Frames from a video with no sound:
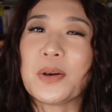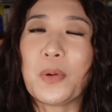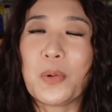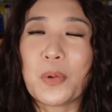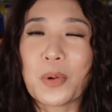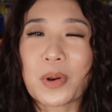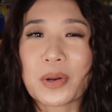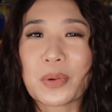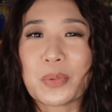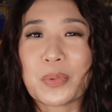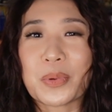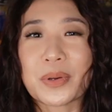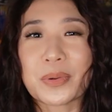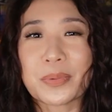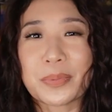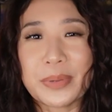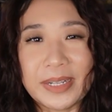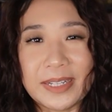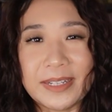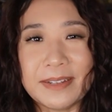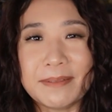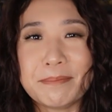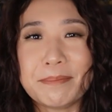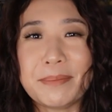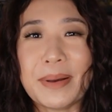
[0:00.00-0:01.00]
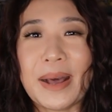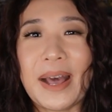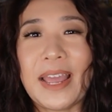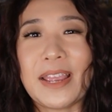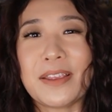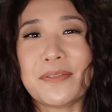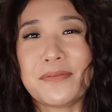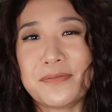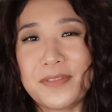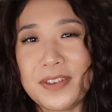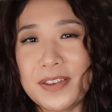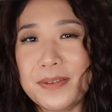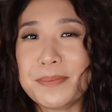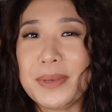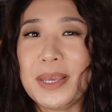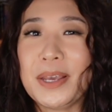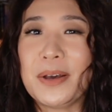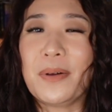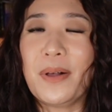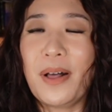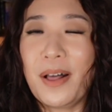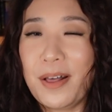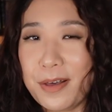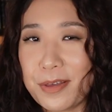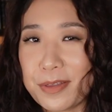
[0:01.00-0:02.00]
or were written by
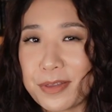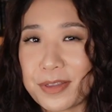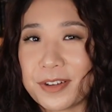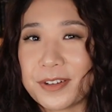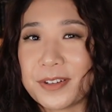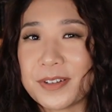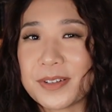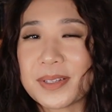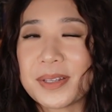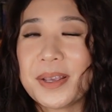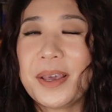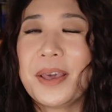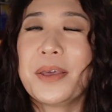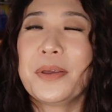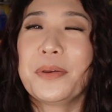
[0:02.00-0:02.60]
female authors,